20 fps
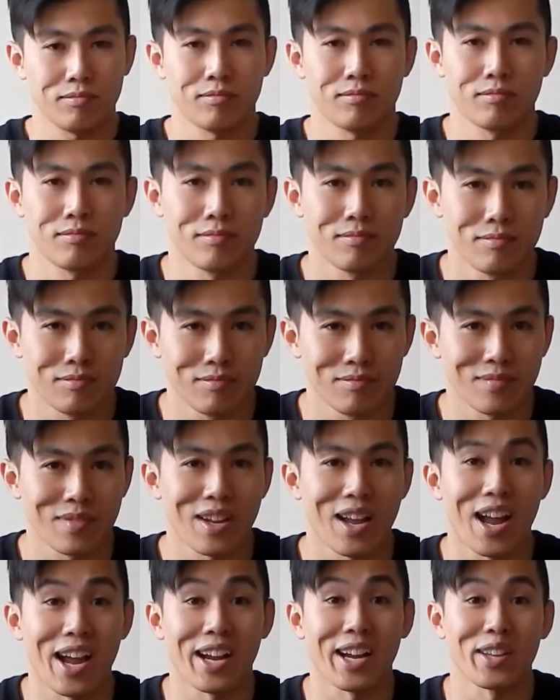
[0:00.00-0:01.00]

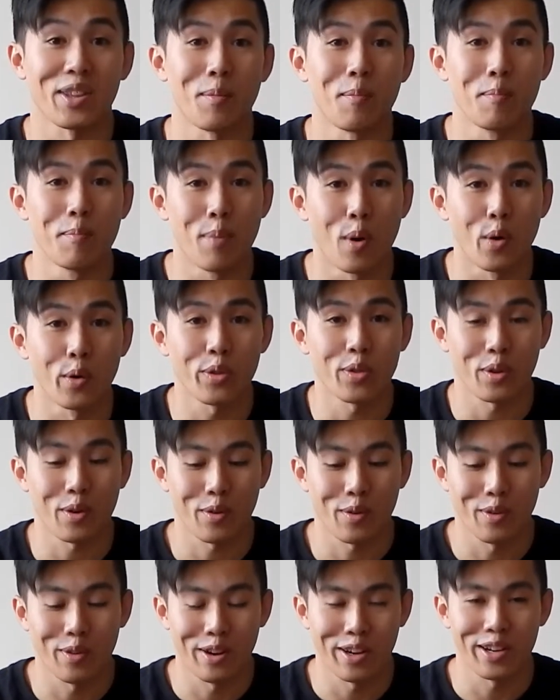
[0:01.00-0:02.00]
I got them both
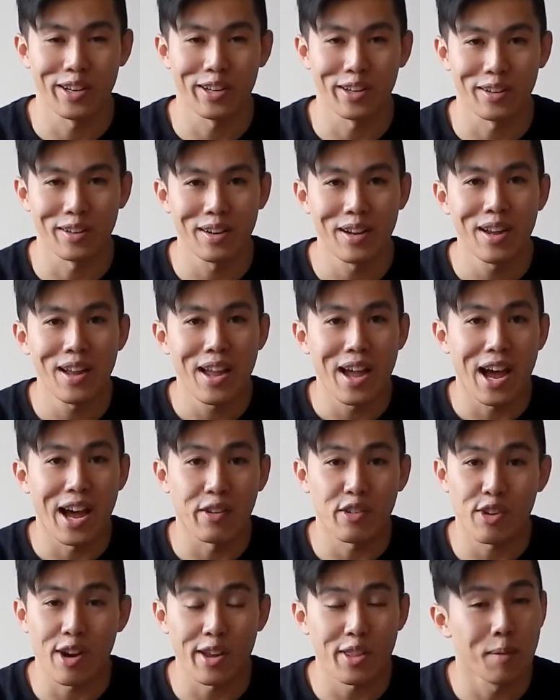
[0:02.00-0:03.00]
right here. I
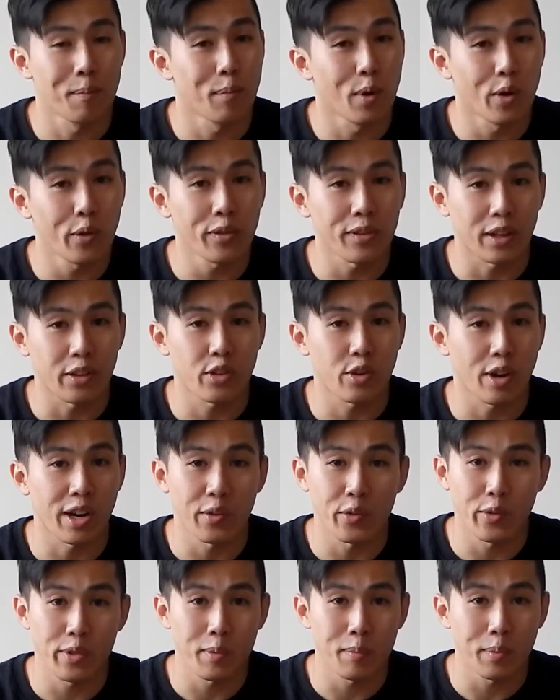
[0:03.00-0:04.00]
tried them both, I
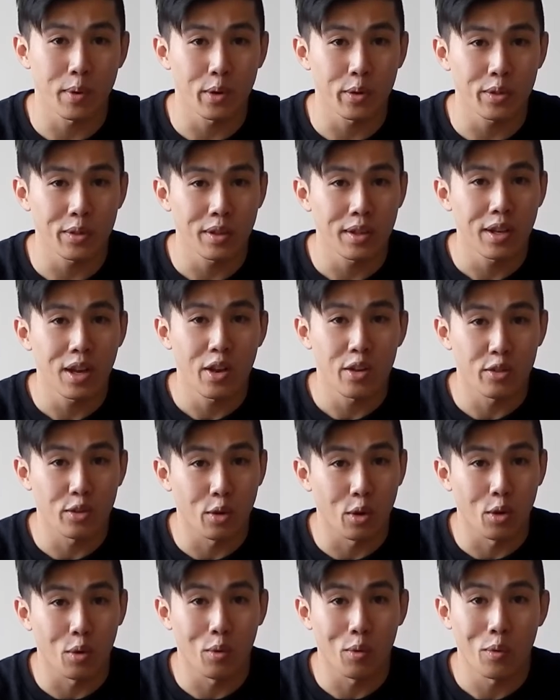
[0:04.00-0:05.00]
trained with them both,
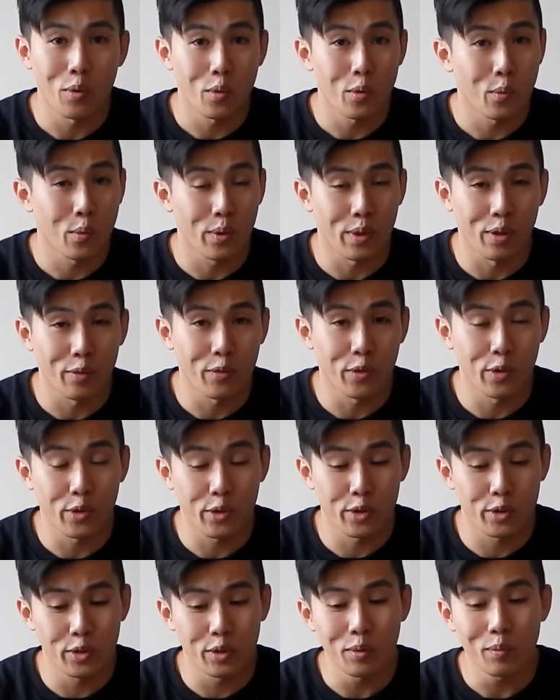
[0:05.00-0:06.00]
so without further
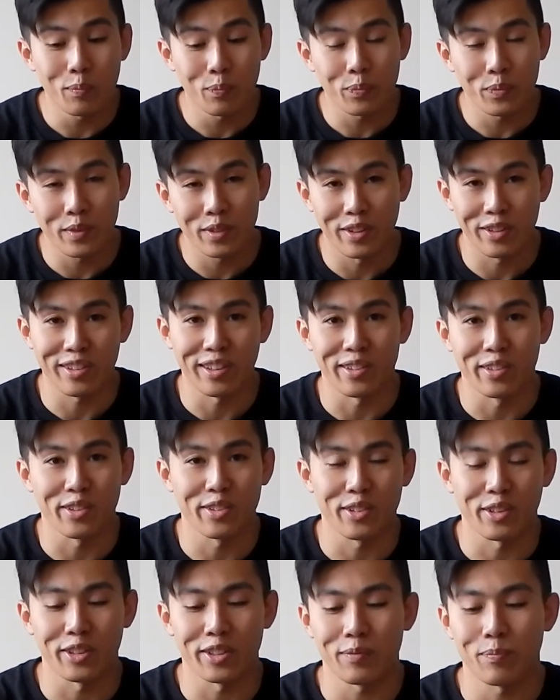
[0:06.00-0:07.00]
ado, let's get this
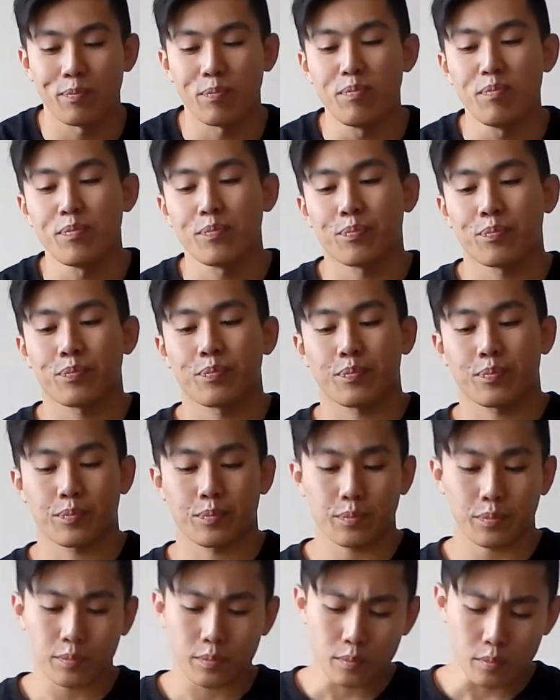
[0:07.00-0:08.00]
started.
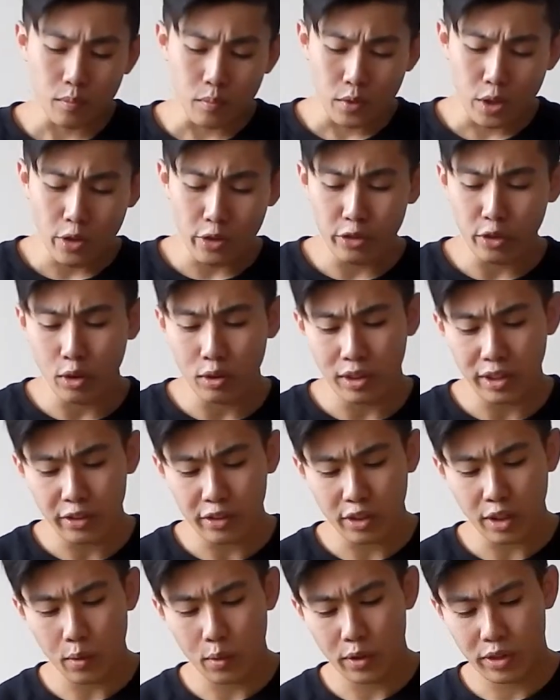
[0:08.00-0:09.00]
So let's
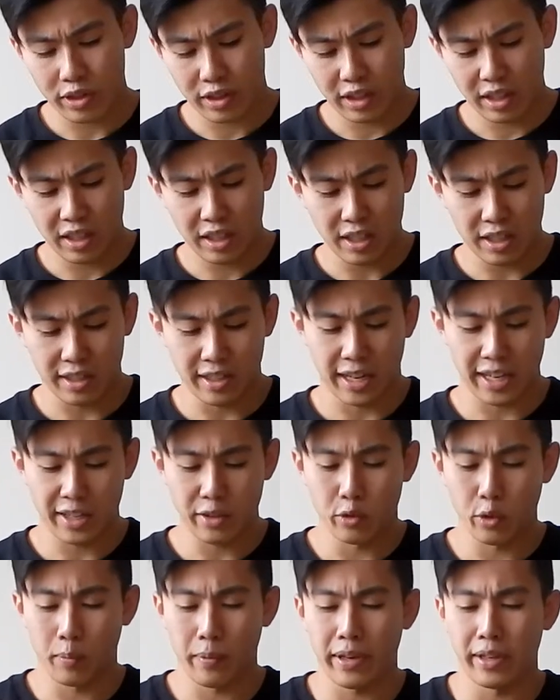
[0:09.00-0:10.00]
start with the Nike
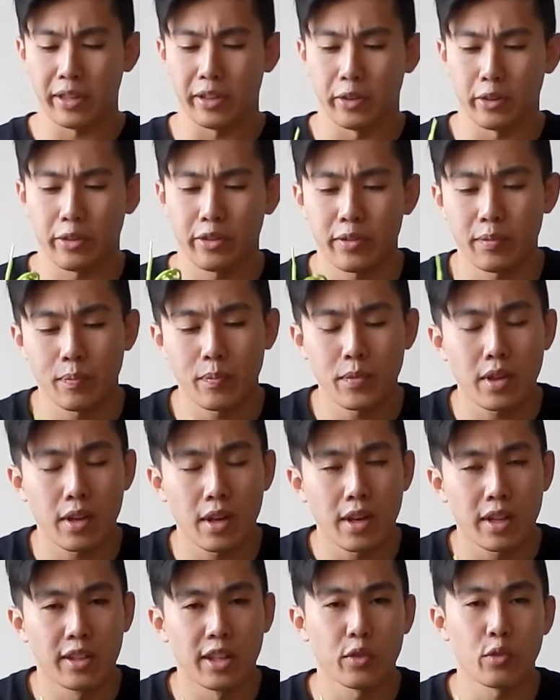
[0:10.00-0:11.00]
ROMALEOS.
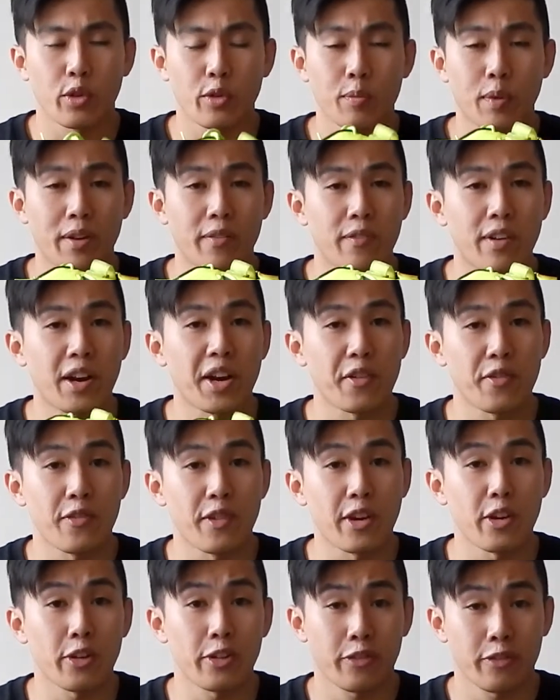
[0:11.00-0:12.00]
This was my very
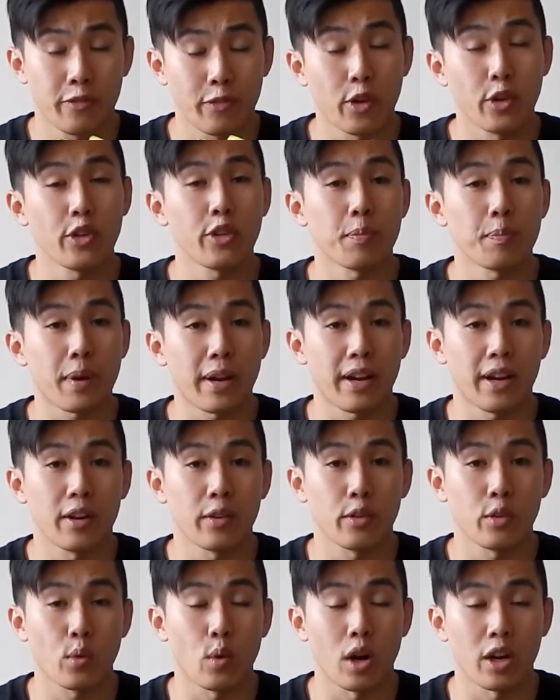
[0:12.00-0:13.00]
first pair of
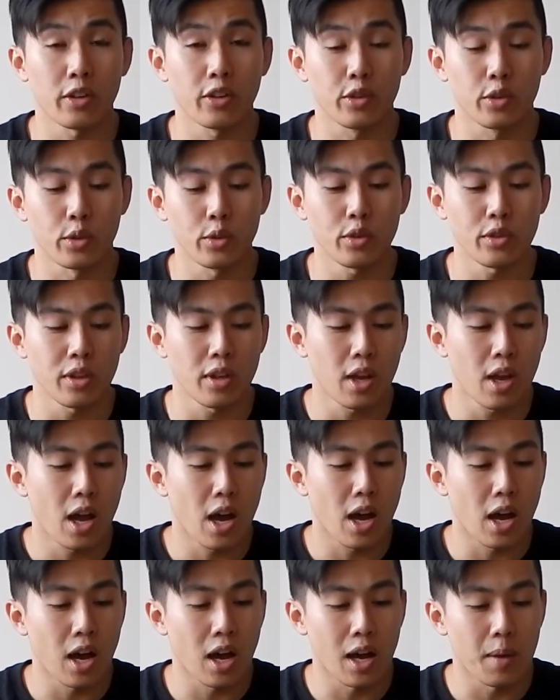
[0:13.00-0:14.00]
squat shoes.
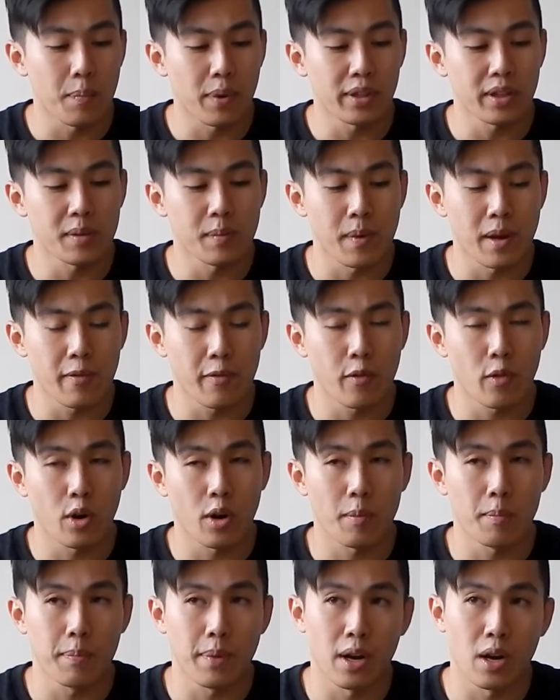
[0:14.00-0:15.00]
I picked them up for
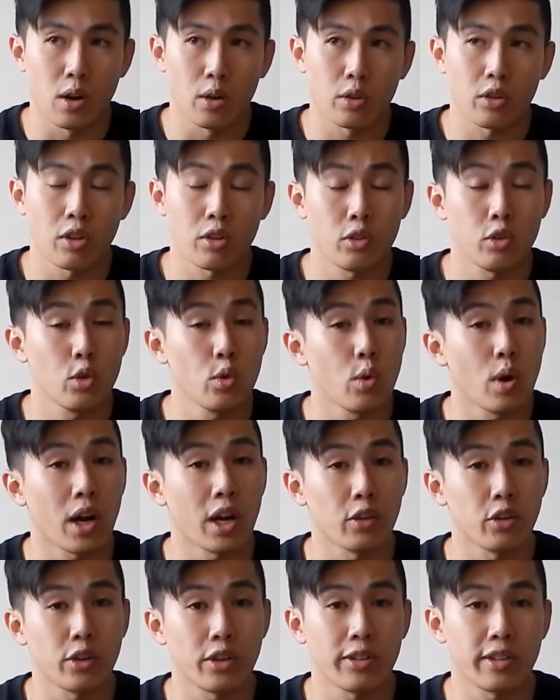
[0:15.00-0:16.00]
about
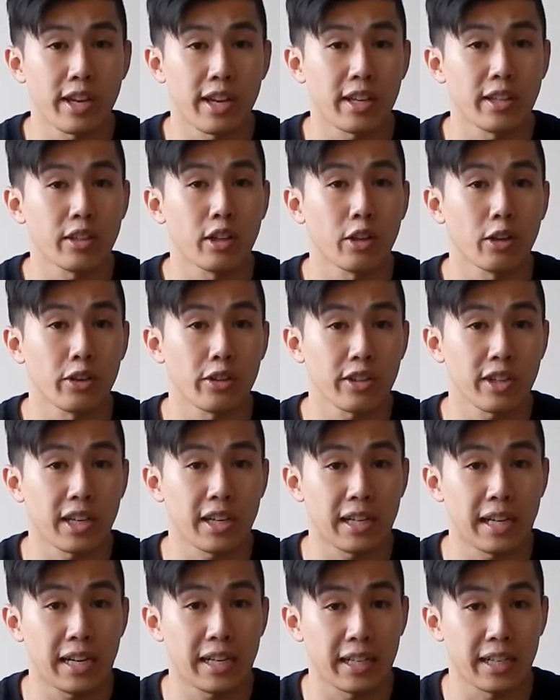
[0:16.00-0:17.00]
$210
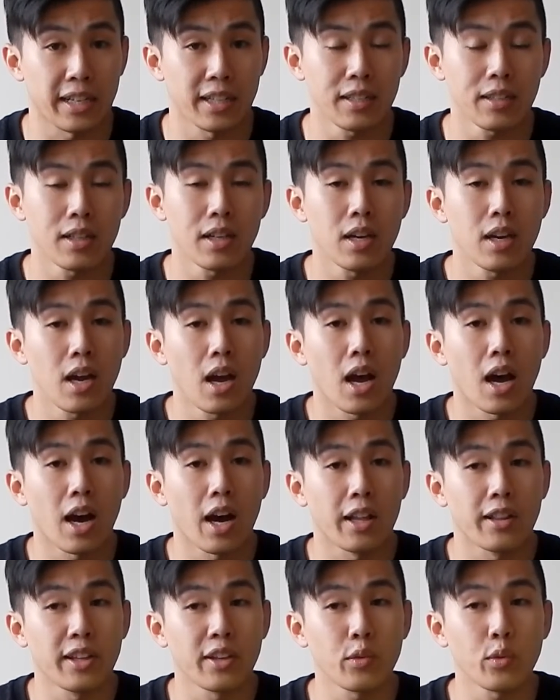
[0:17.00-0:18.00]
Canadian.
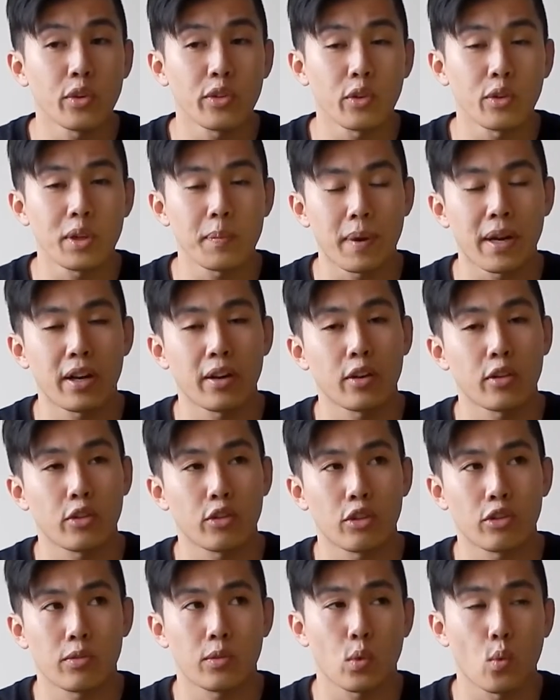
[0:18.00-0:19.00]
This was the only pair of
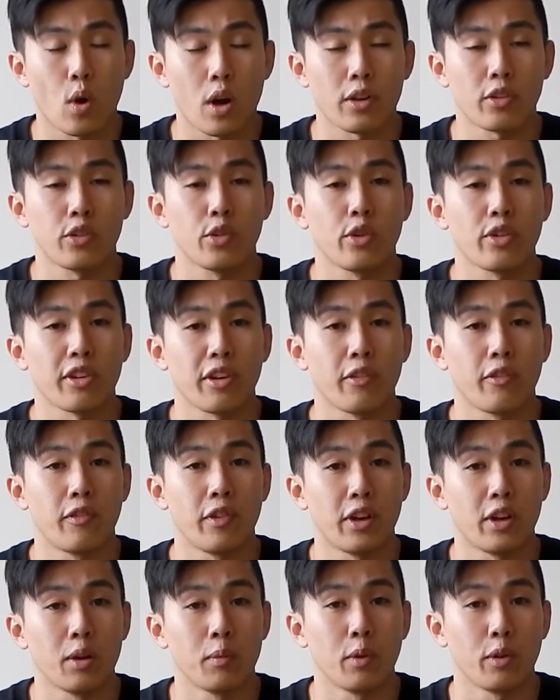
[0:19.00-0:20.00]
squat shoes
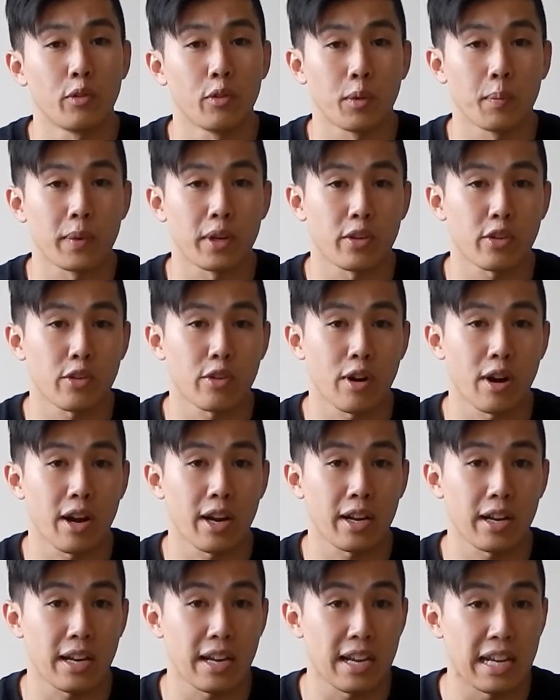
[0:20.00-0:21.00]
available for me to
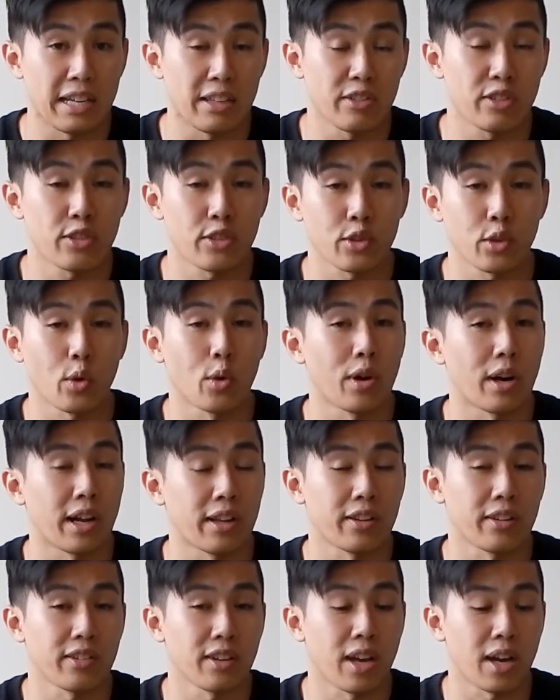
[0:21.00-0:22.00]
try in store at
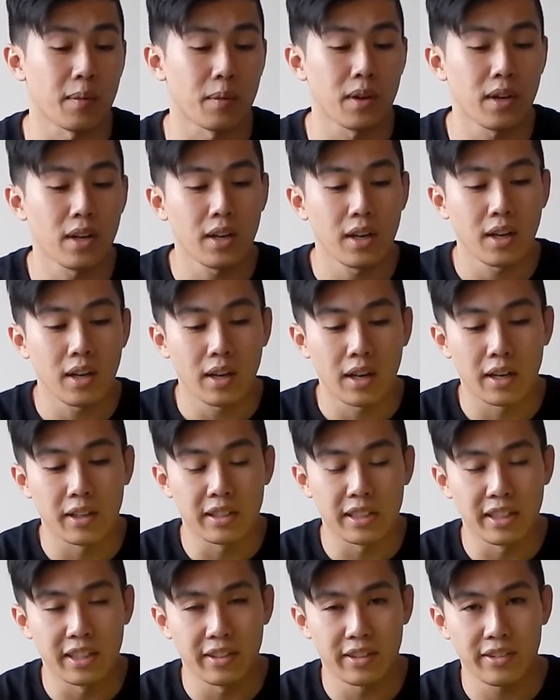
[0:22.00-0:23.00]
the time.
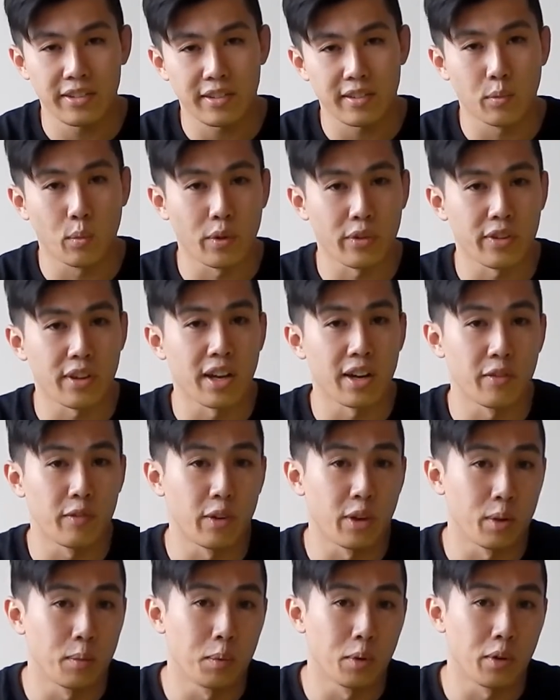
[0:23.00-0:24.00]
Adidas was not
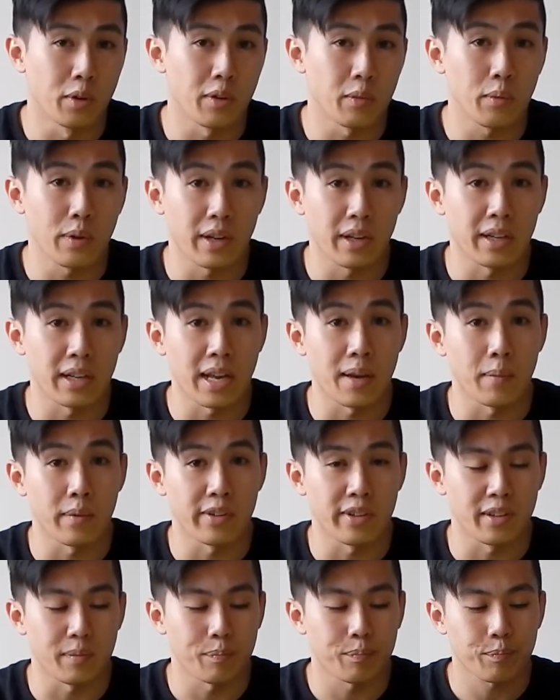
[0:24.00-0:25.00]
available in Edmonton.